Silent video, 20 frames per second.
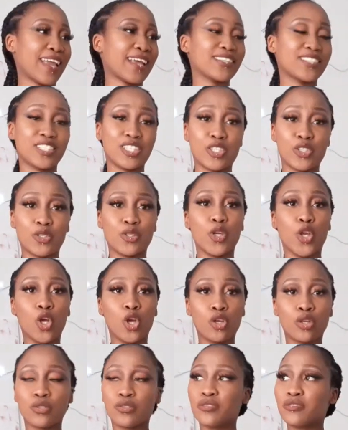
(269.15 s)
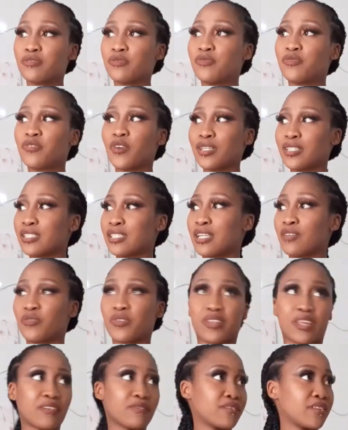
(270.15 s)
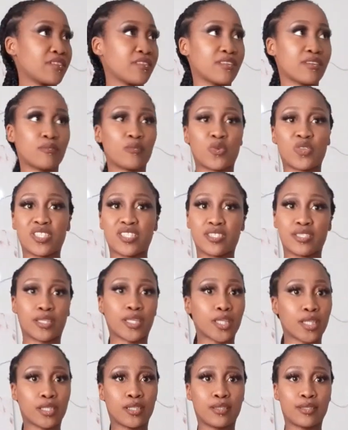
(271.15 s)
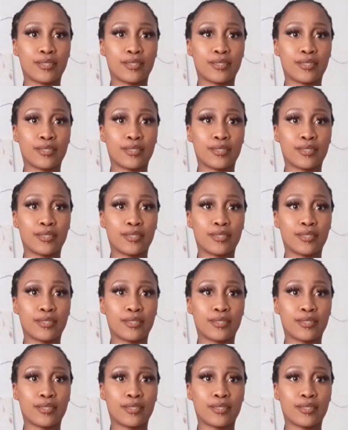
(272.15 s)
Actually, you fall in love with everything, Moshi.